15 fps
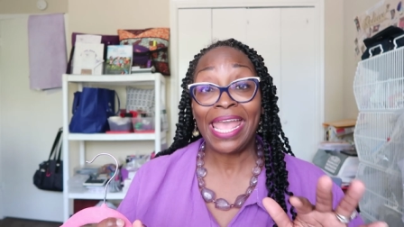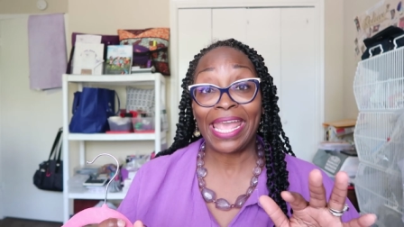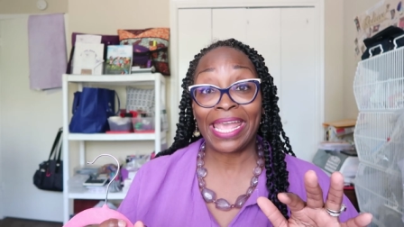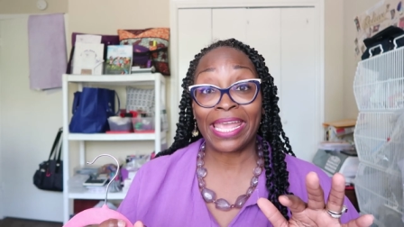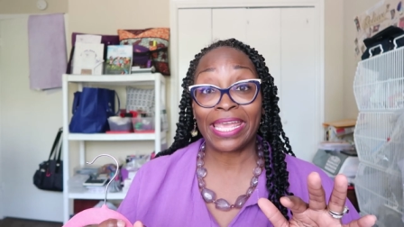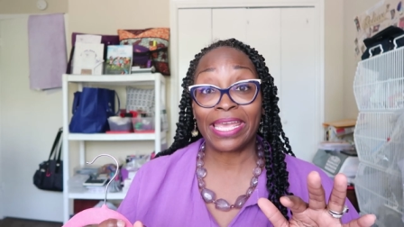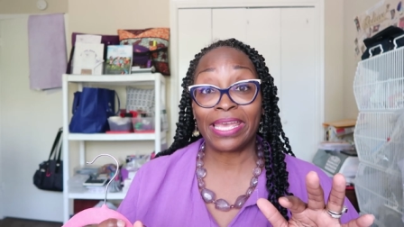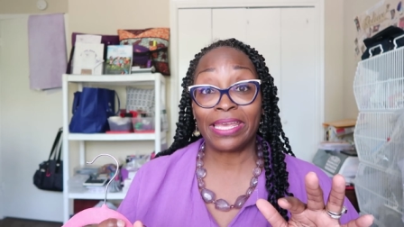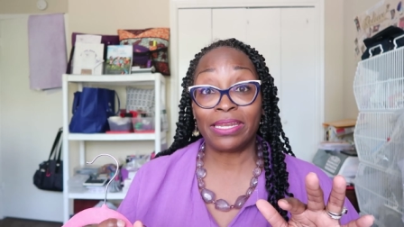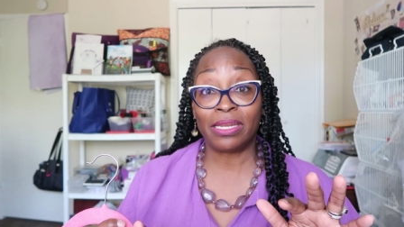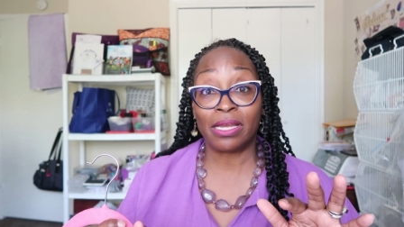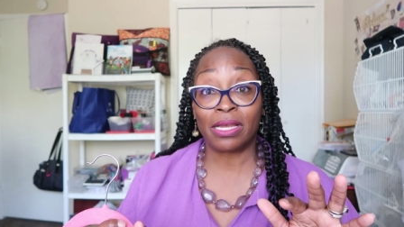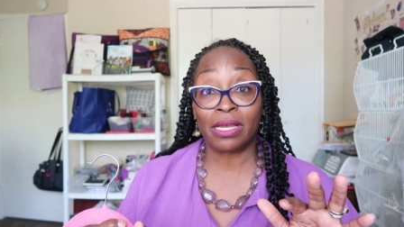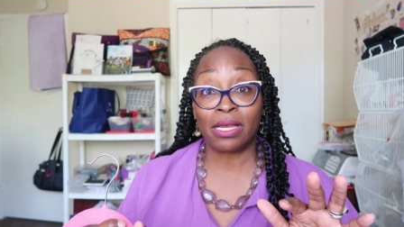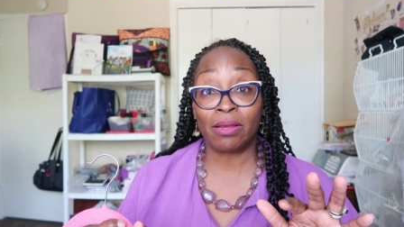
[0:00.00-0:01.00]
and
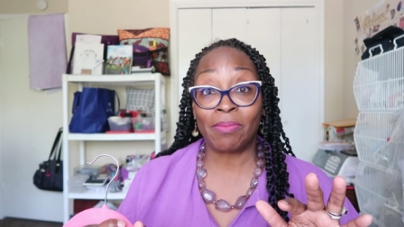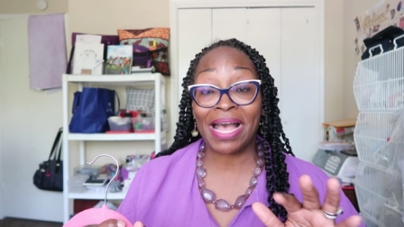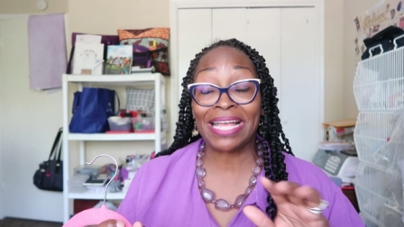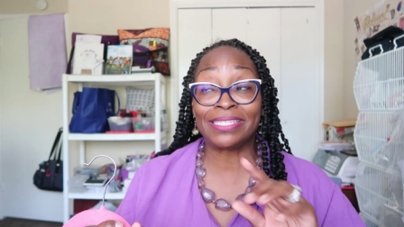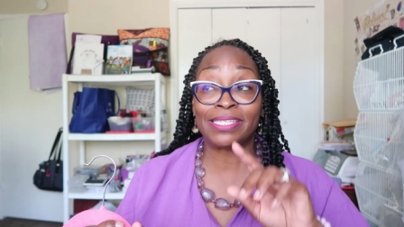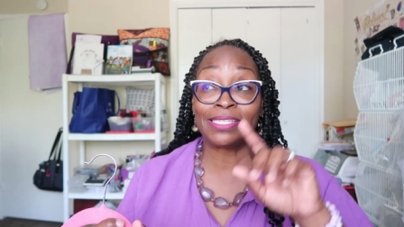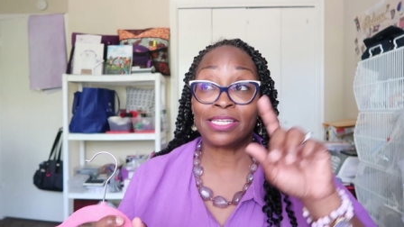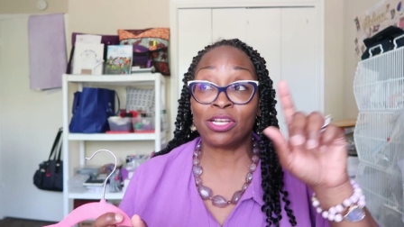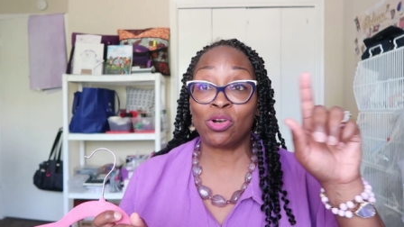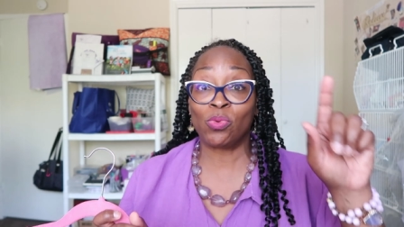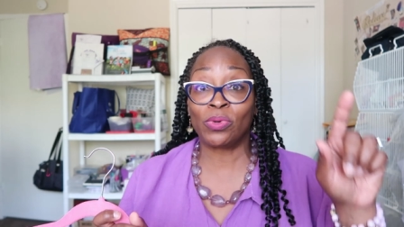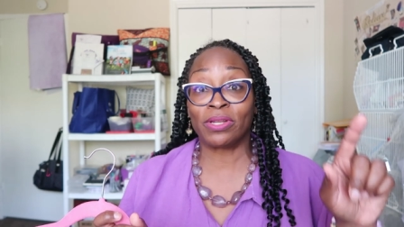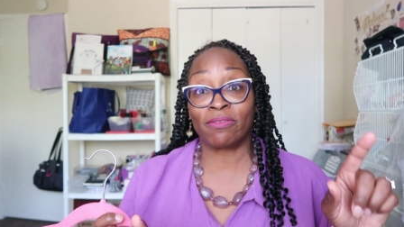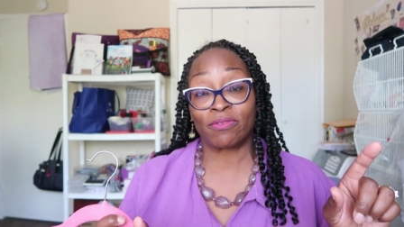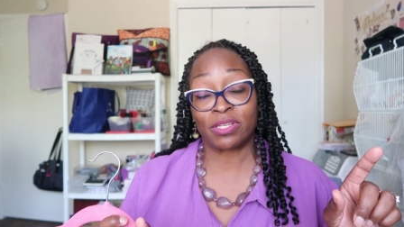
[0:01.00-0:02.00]
um i still
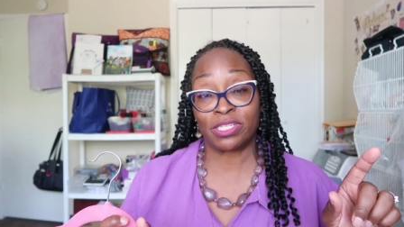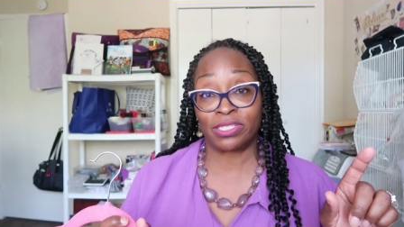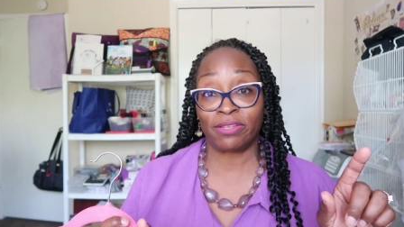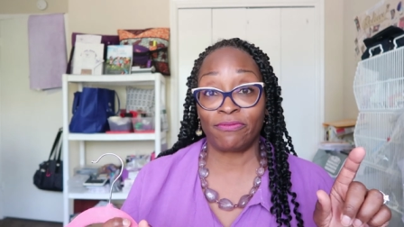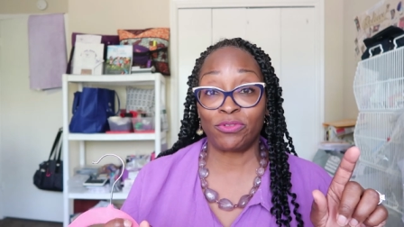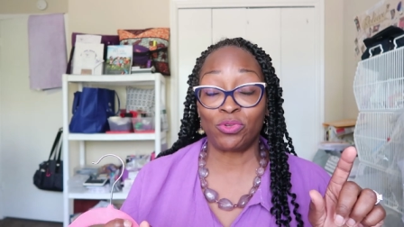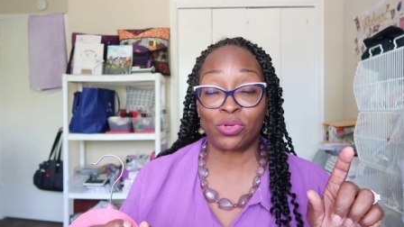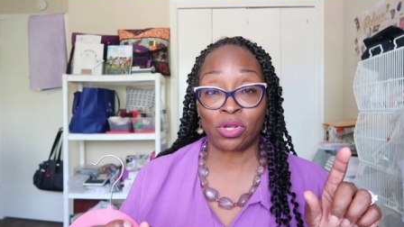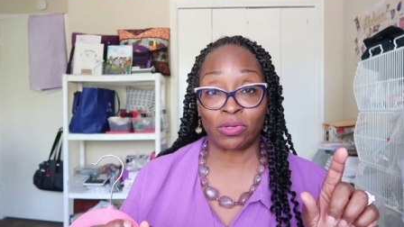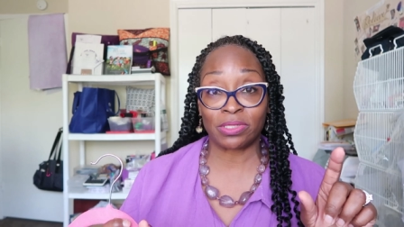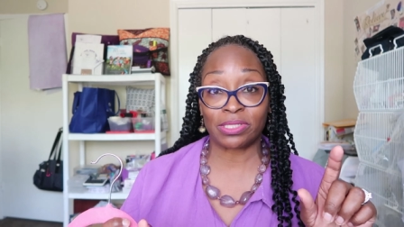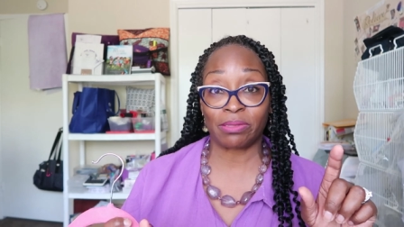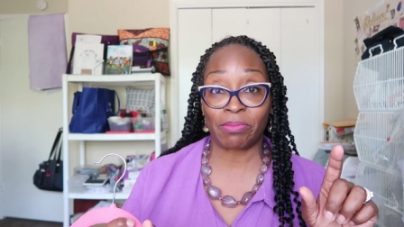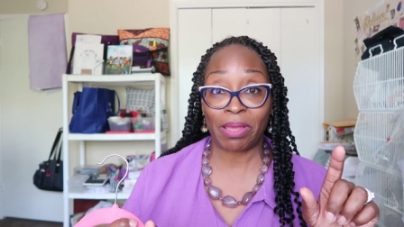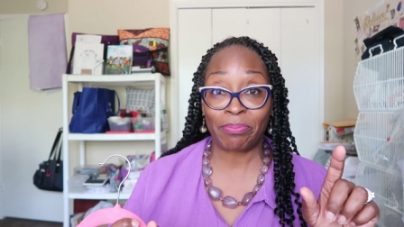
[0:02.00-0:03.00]
would have because if you
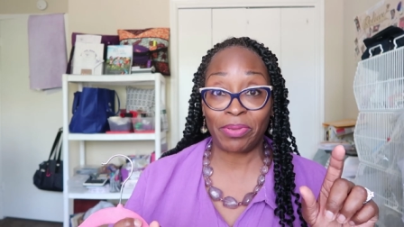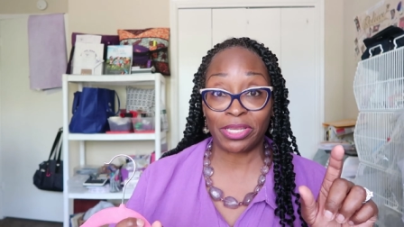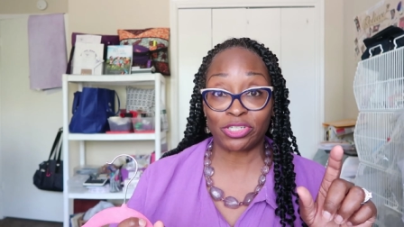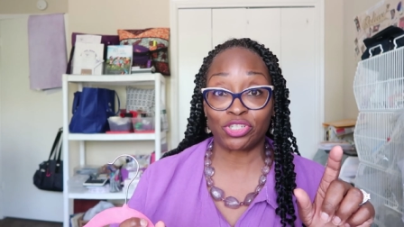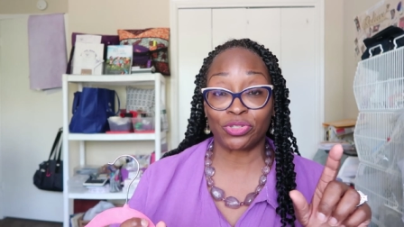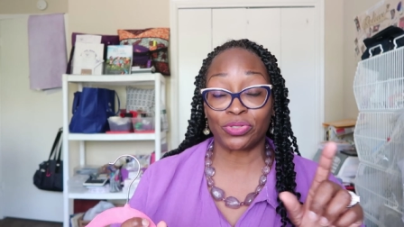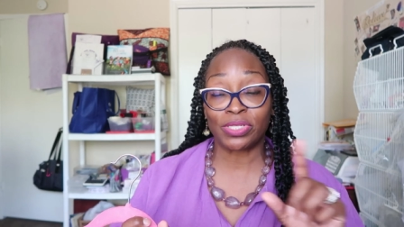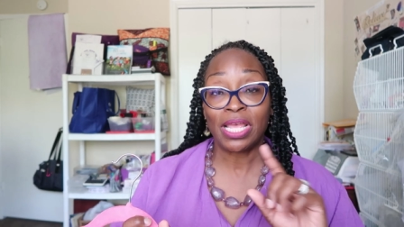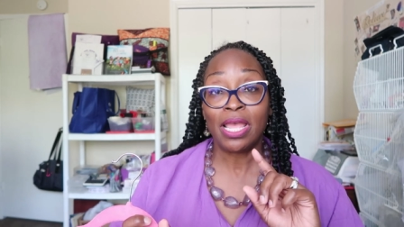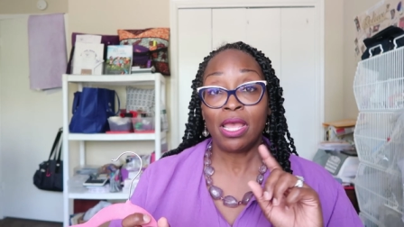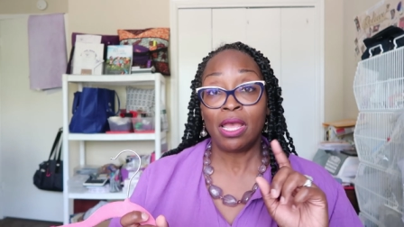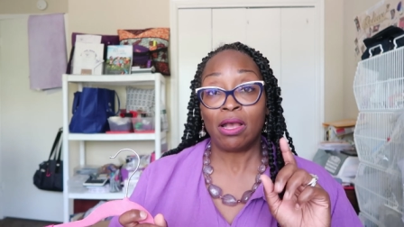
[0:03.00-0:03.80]
notice in my pictures